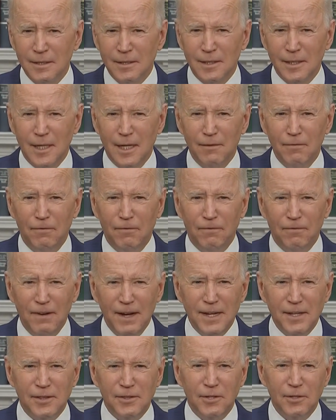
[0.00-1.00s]
to give
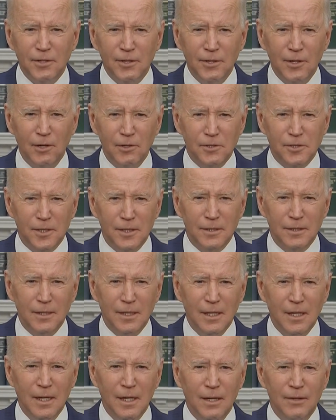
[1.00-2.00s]
faith to the notion
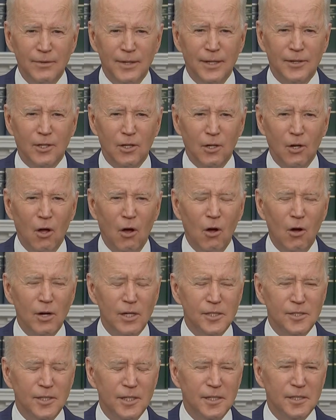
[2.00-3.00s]
that the law
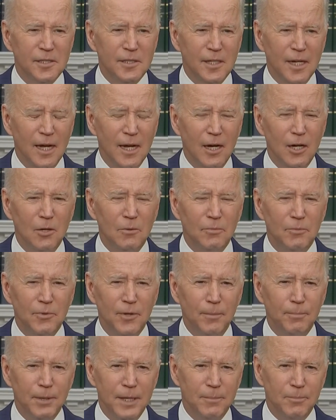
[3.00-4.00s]
exists to help
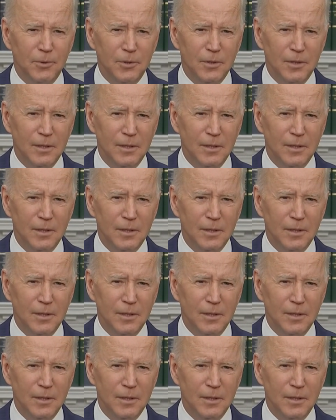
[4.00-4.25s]
the people.